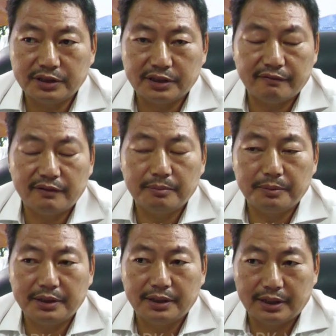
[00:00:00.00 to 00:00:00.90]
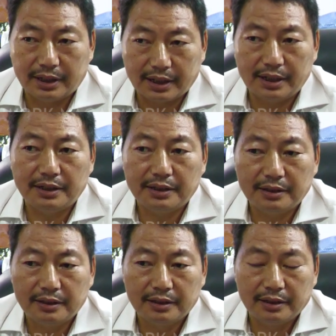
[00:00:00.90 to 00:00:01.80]
is available in Nagaland,
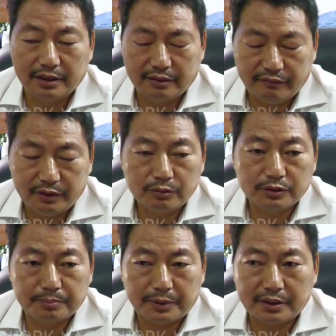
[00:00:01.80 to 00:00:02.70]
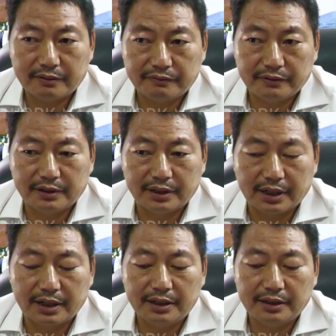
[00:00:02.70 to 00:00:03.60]
in various part of
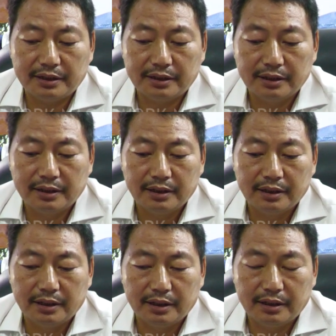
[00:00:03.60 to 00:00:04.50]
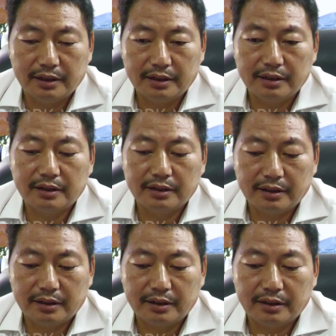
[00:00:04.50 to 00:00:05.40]
Nagaland,
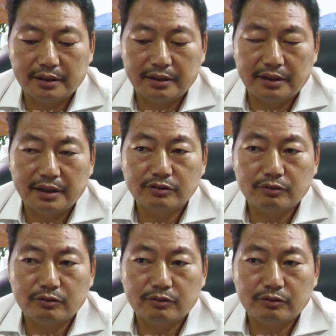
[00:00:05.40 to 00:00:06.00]
it has